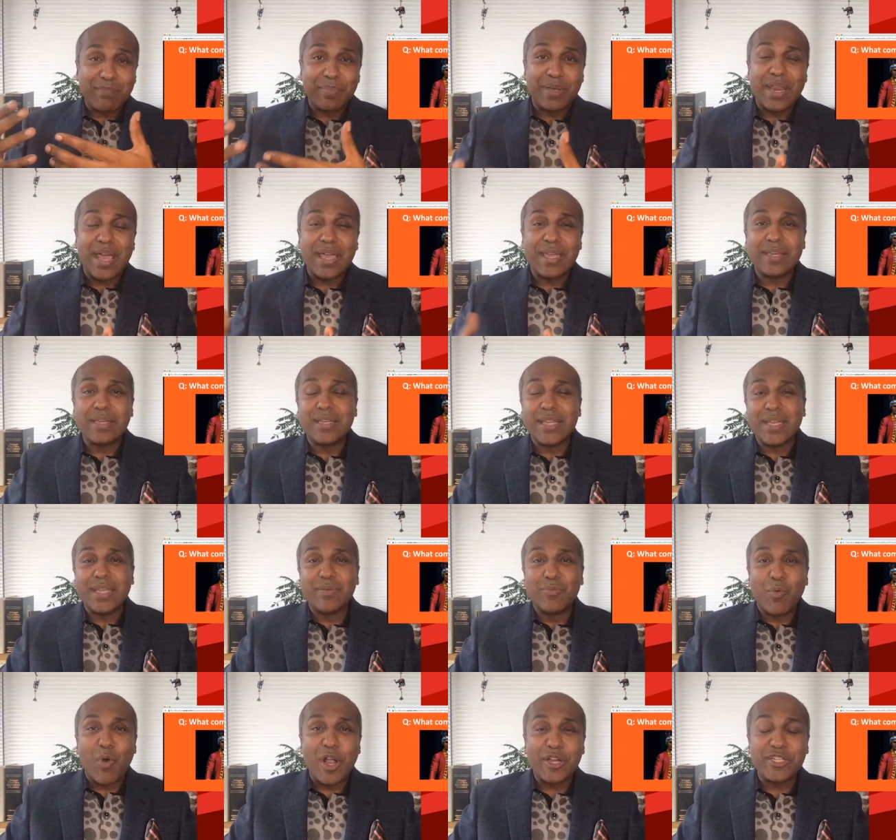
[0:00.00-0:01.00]
But I did
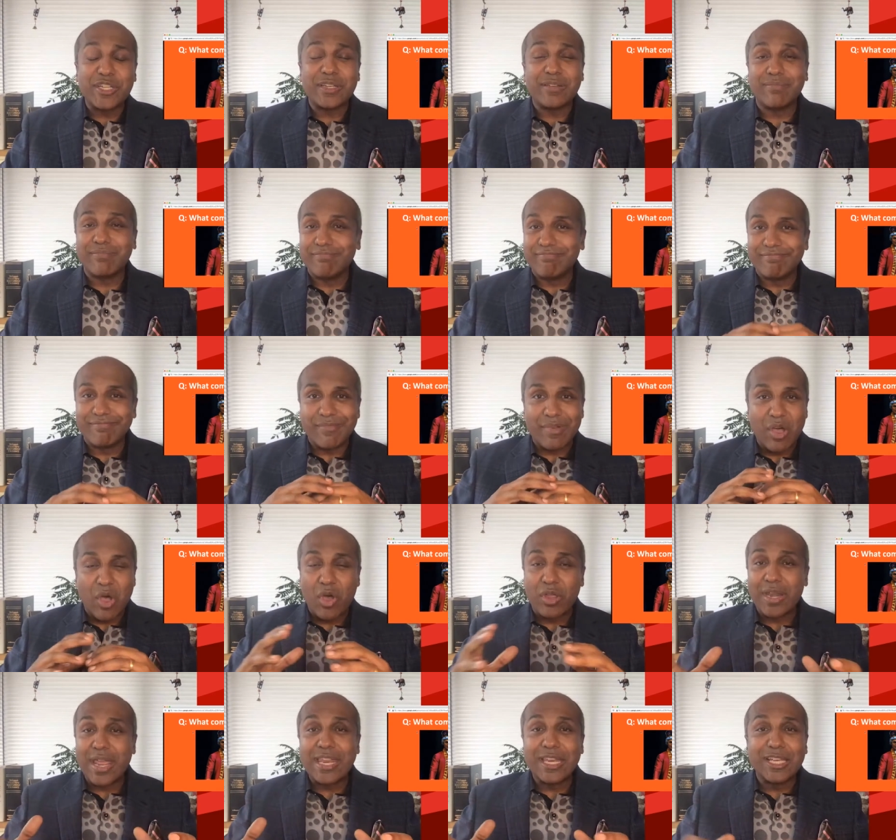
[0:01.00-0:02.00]
watch it
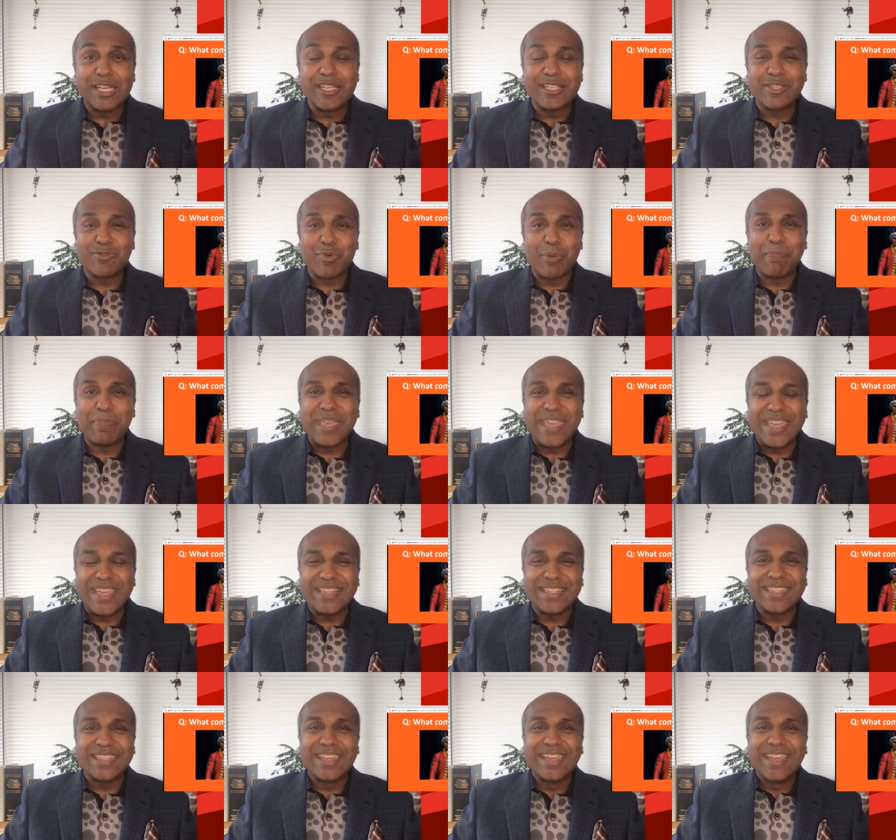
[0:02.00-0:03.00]
on endless
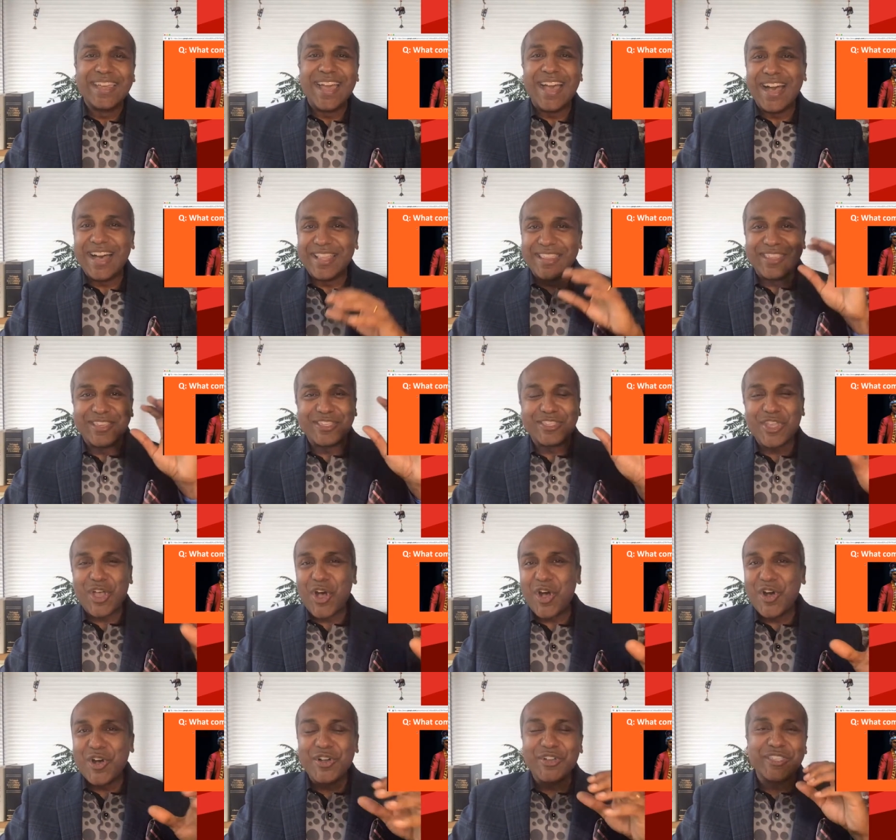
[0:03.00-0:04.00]
repeat. The
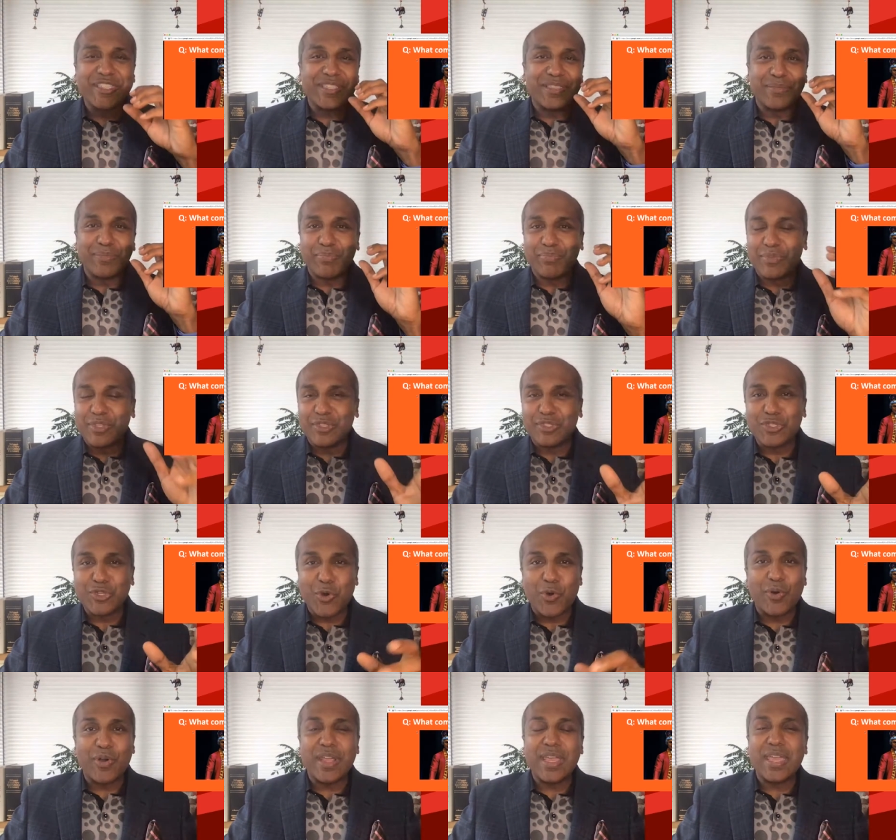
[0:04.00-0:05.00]
songs, the
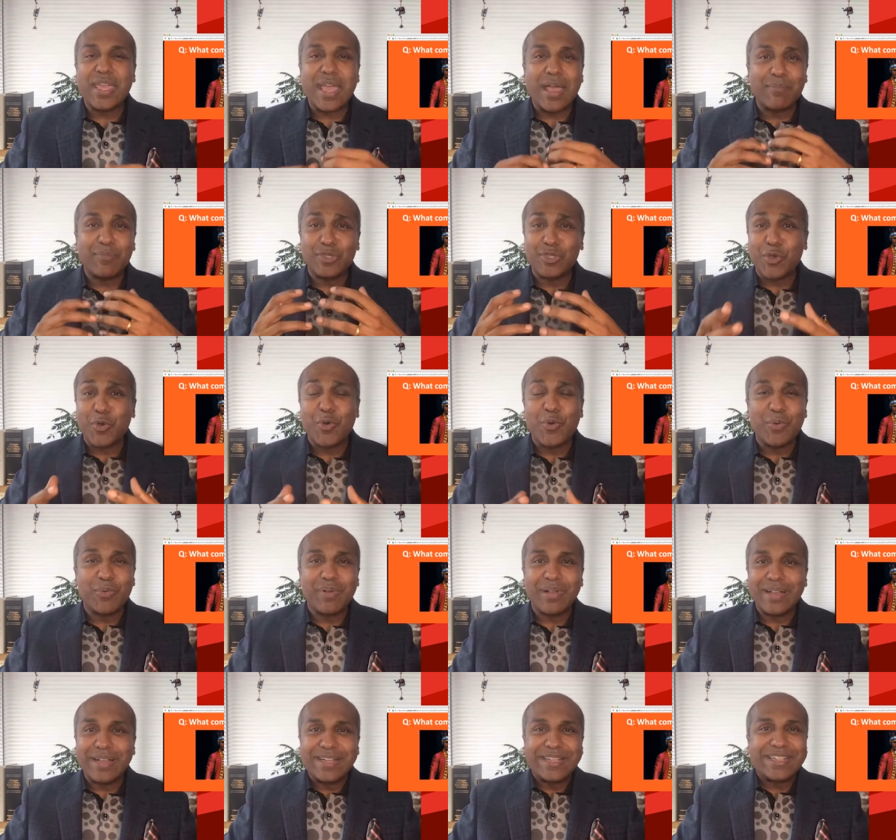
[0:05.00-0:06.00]
story. I'm so
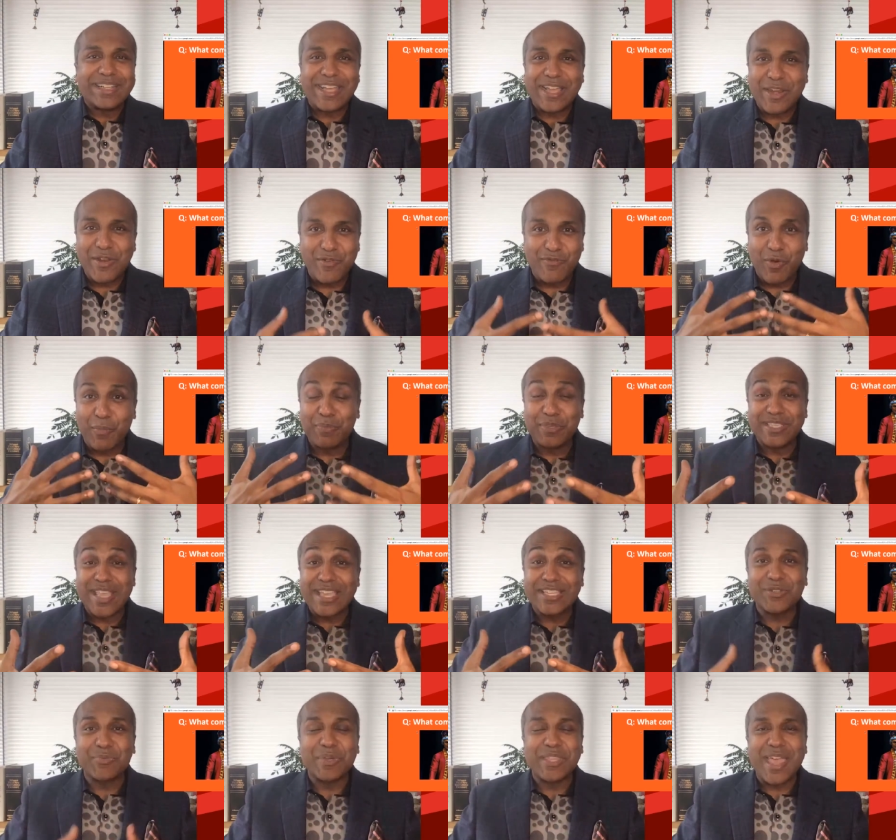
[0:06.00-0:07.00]
kind of
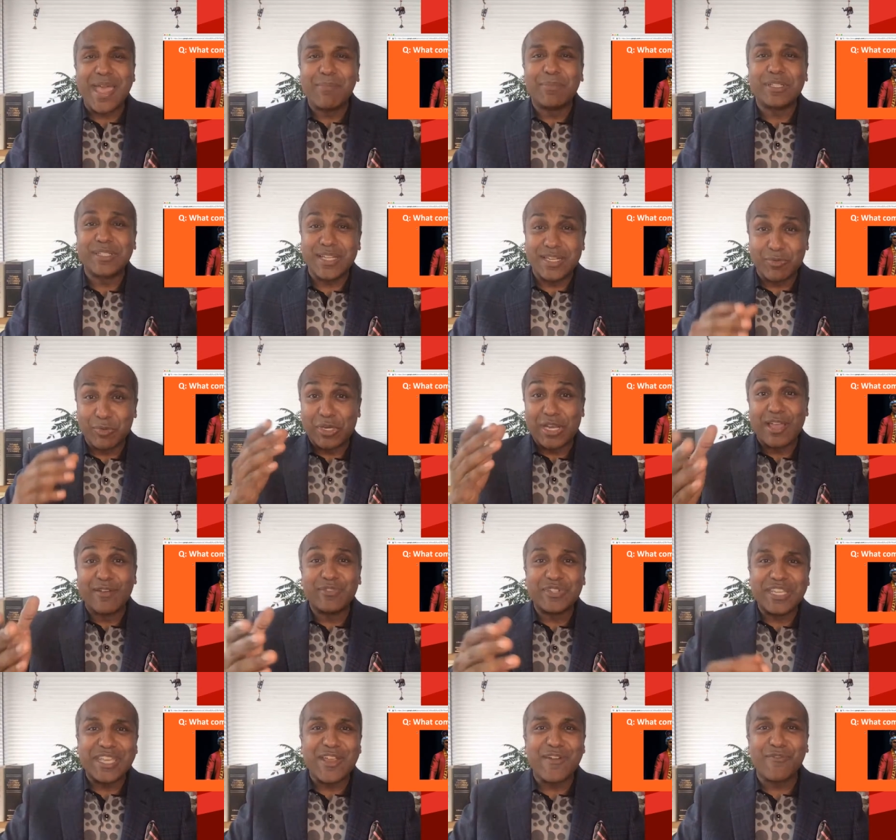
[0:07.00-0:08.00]
obsessed with Hamilton. I would love
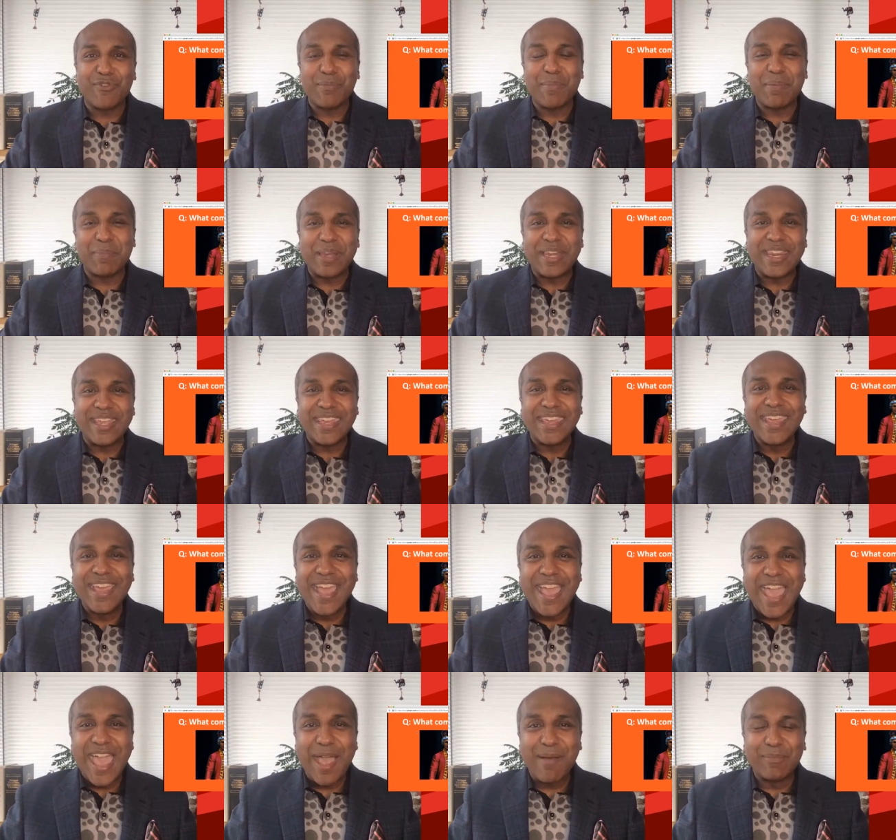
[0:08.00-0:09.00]
to hear from any
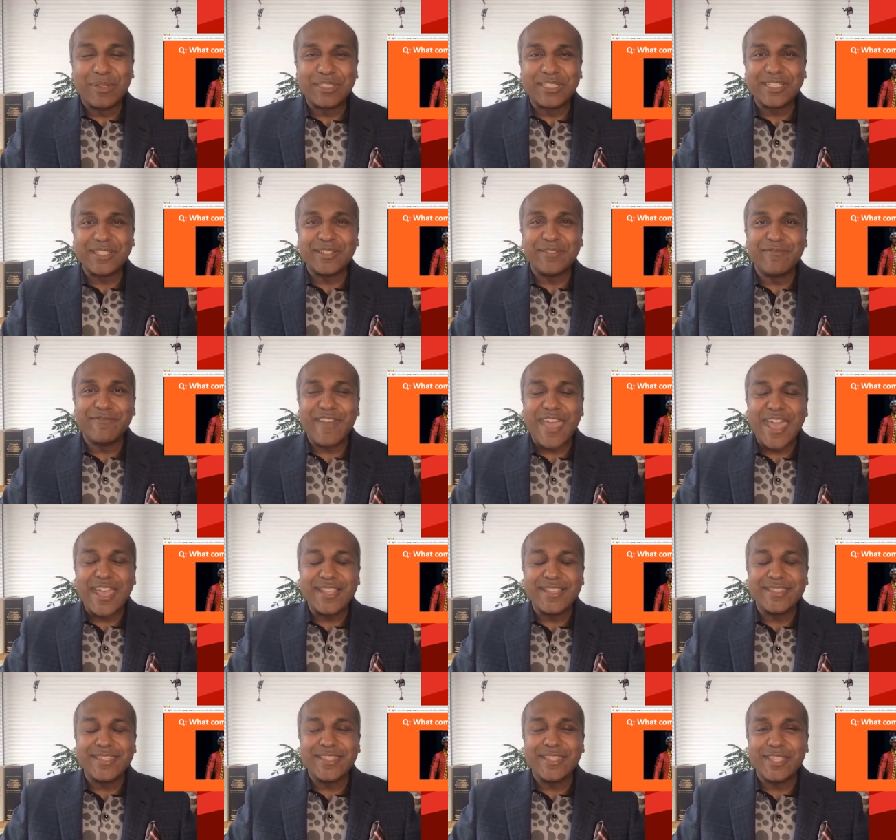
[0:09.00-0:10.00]
Hamilton
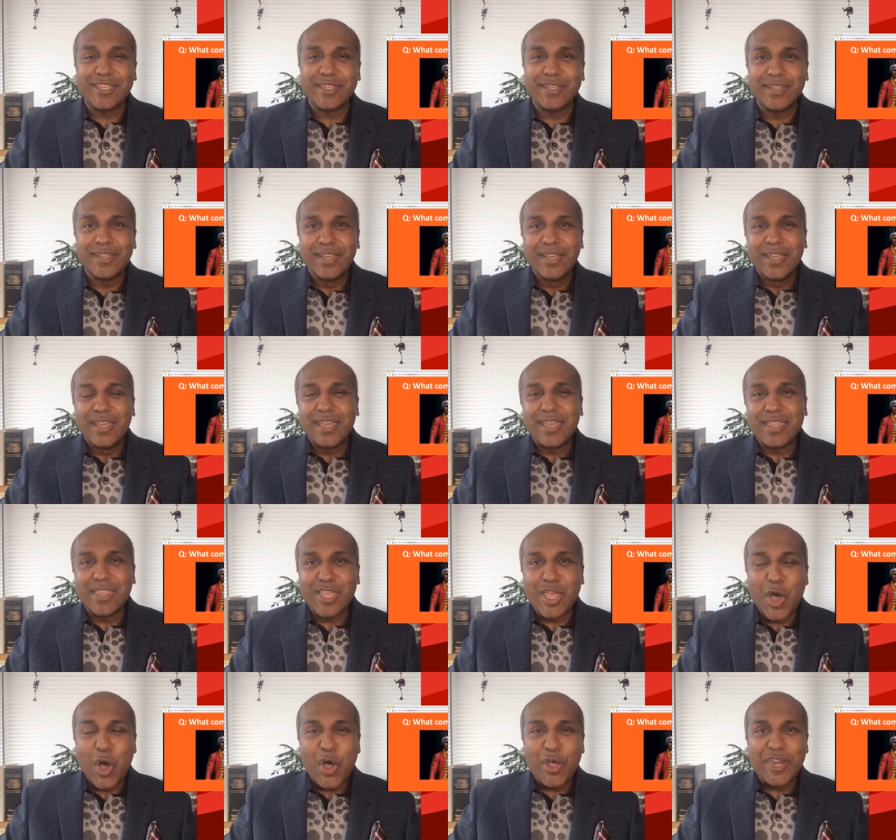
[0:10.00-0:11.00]
fans in the
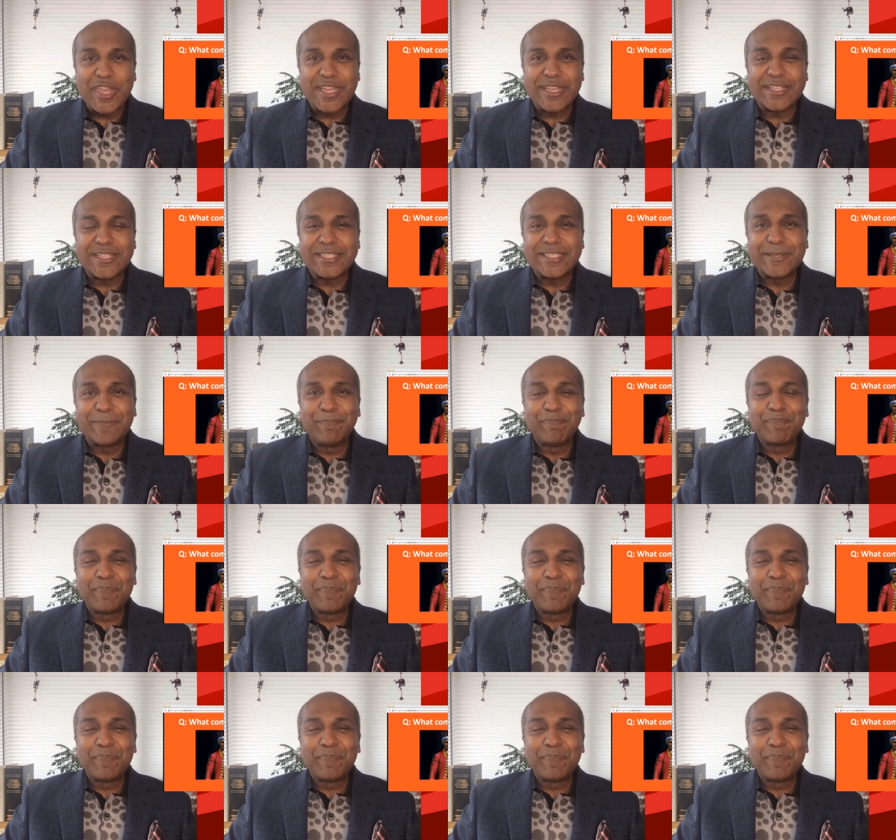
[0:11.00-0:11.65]
audience.